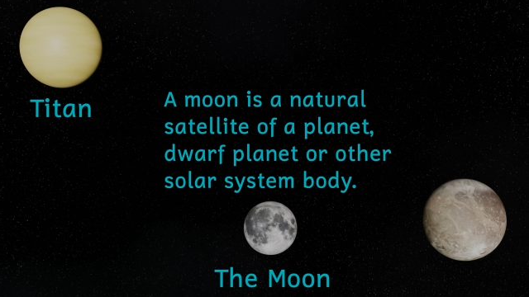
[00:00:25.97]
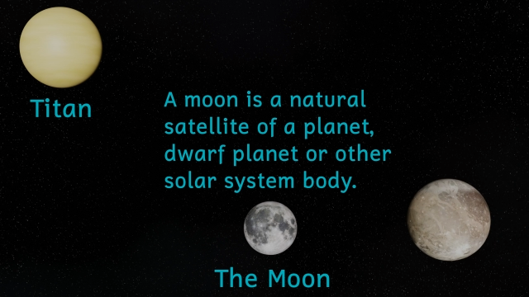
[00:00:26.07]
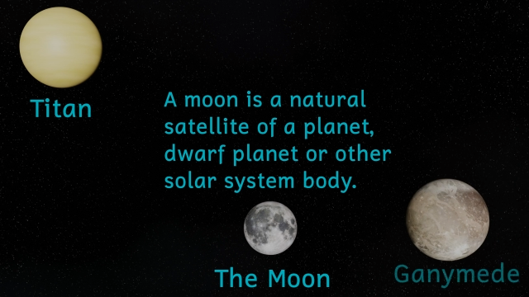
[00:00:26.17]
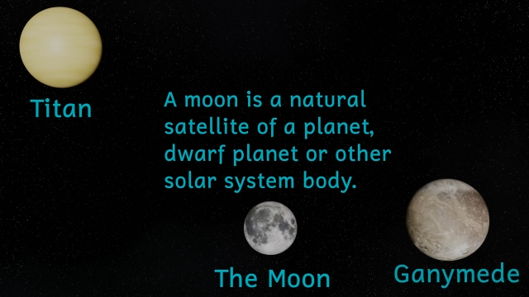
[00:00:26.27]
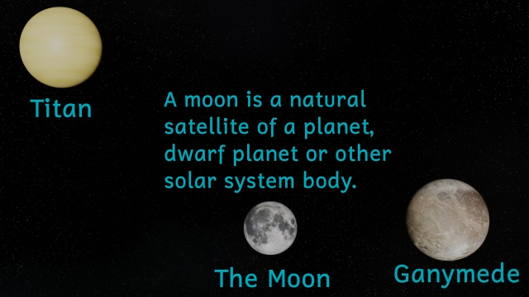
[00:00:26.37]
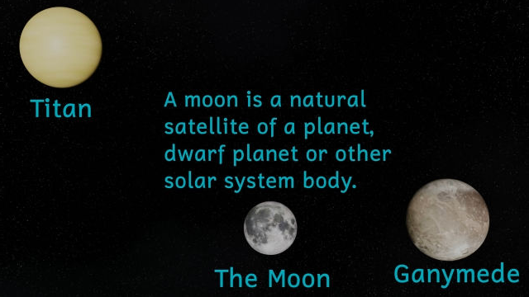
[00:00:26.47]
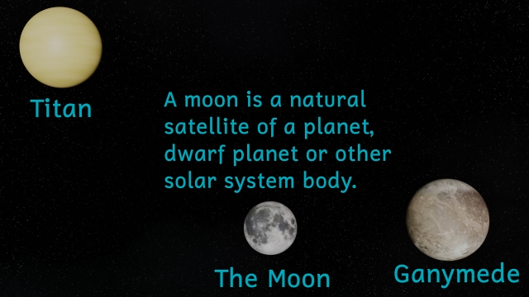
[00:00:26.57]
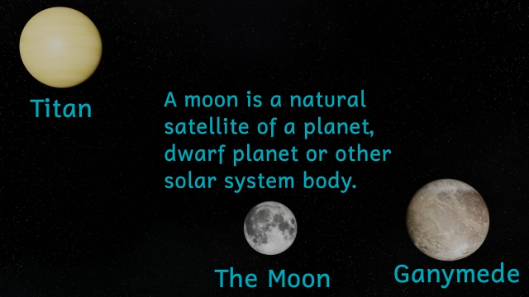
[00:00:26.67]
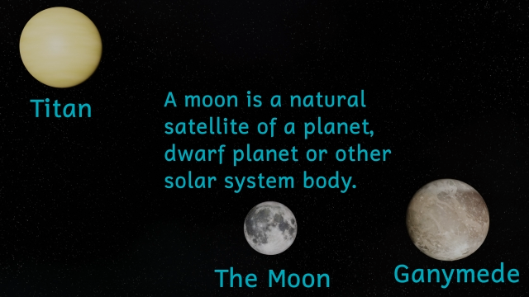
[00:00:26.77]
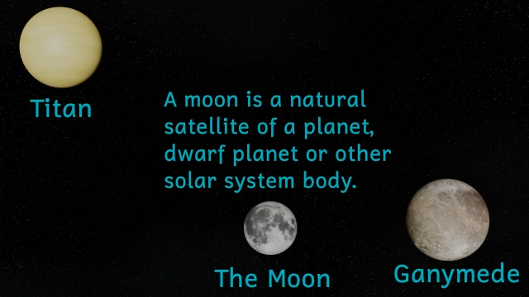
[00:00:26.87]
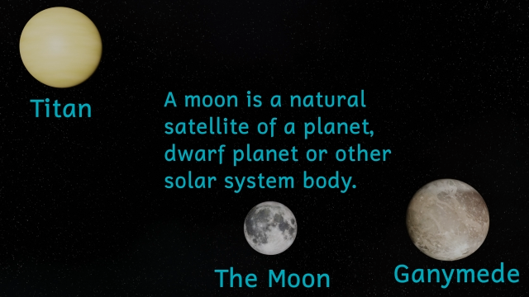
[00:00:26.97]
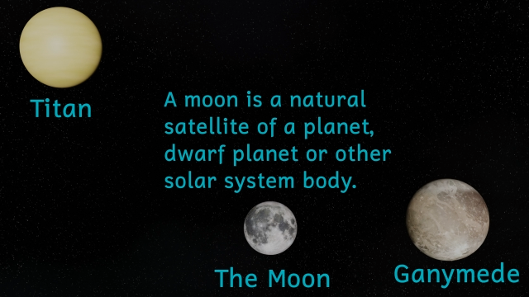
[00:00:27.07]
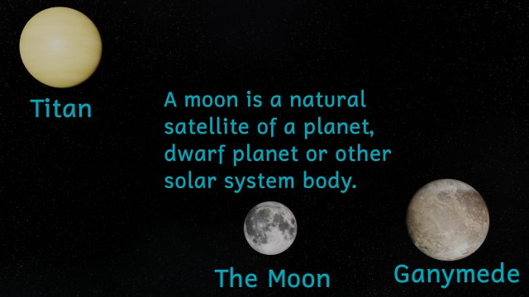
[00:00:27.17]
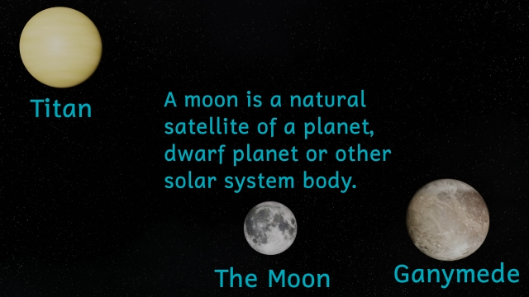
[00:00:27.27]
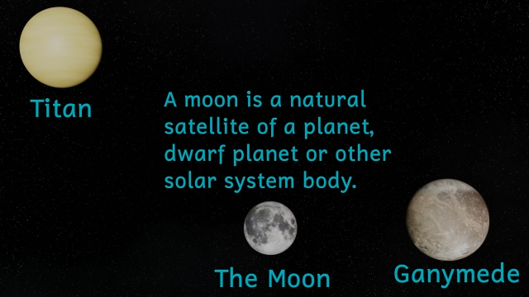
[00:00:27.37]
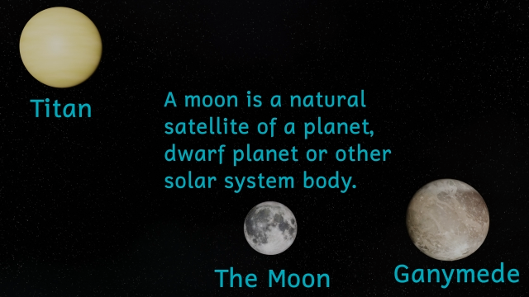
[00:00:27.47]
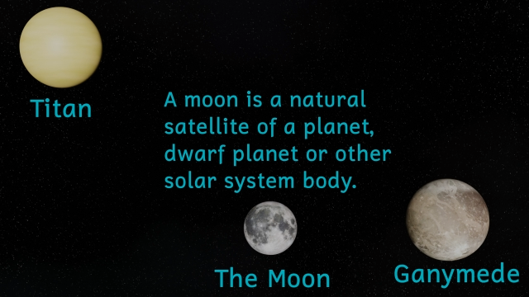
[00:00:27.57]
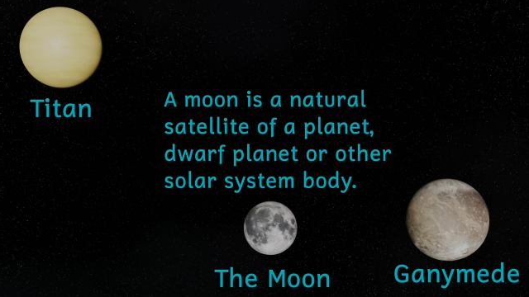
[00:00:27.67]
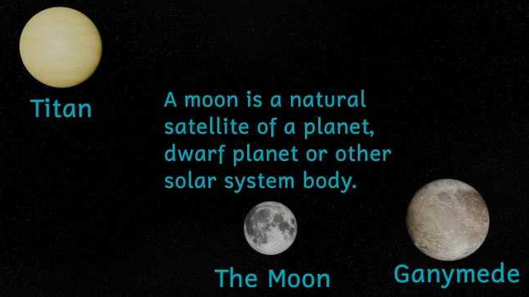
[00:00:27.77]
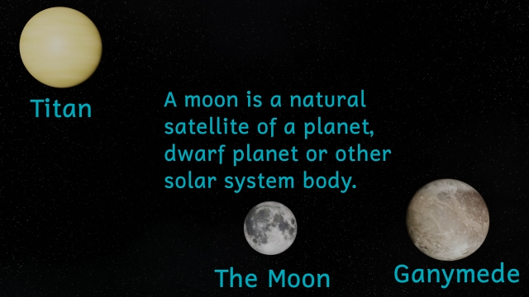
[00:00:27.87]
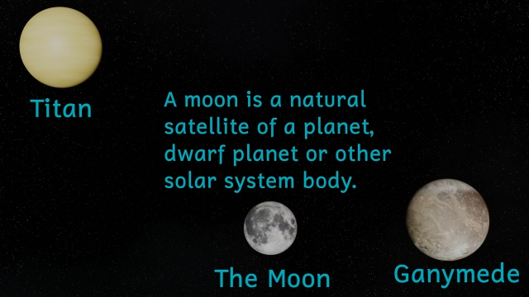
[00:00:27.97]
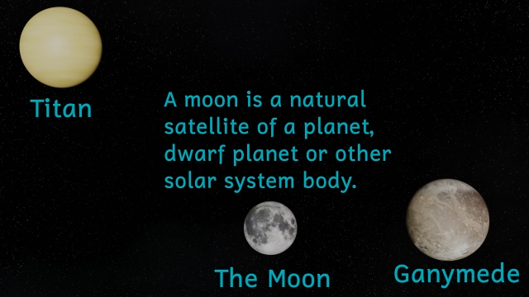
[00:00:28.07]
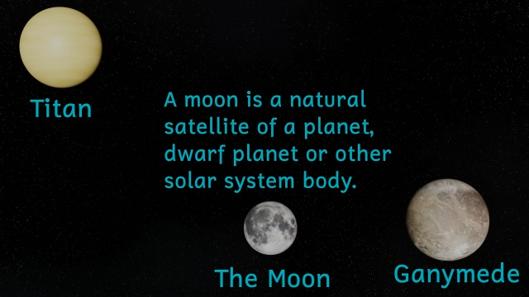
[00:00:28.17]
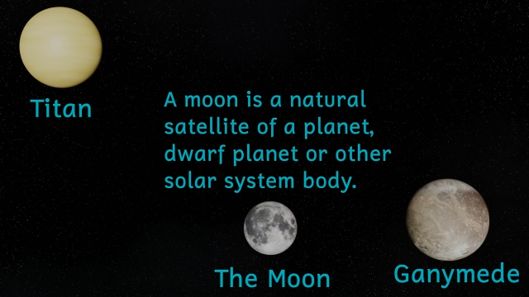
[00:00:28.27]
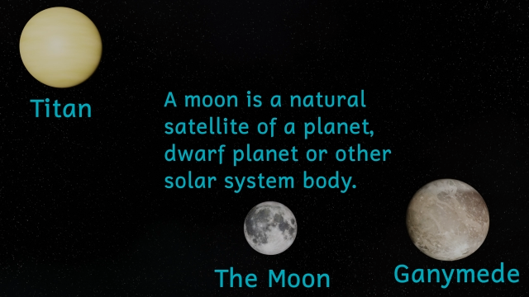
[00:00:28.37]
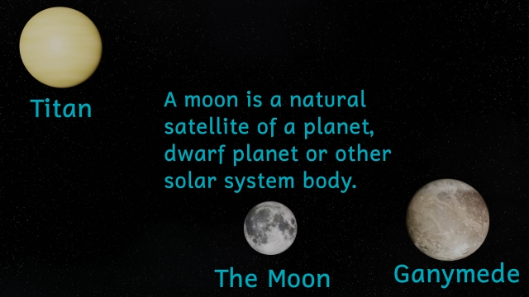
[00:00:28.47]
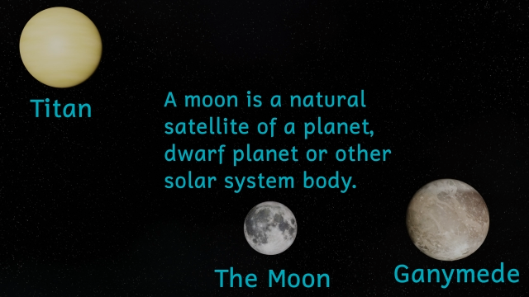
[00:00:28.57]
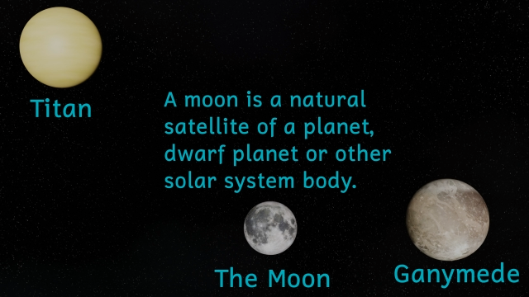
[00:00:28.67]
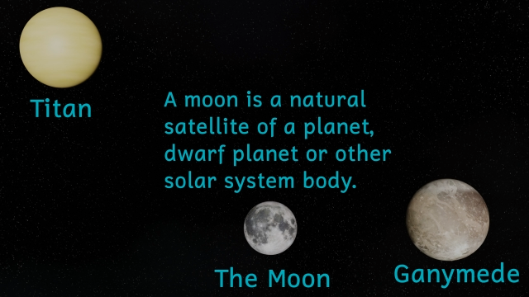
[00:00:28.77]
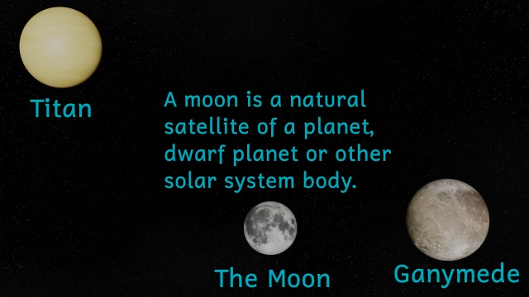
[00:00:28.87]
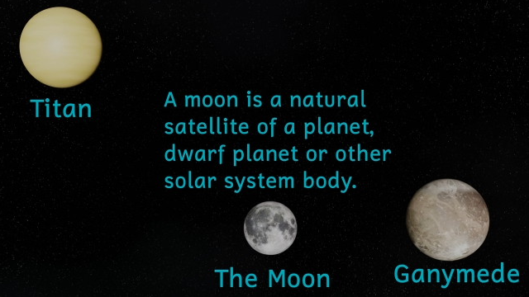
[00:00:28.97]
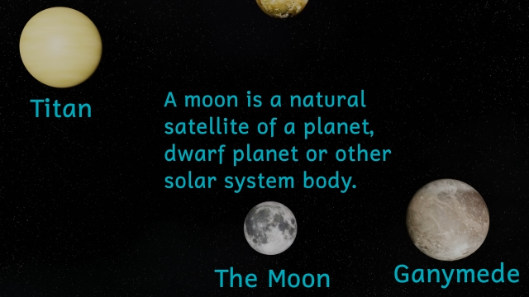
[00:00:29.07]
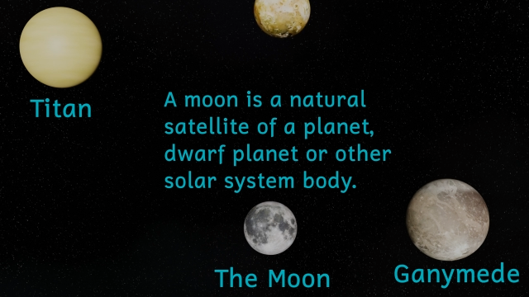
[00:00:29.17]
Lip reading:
(no speaker visible)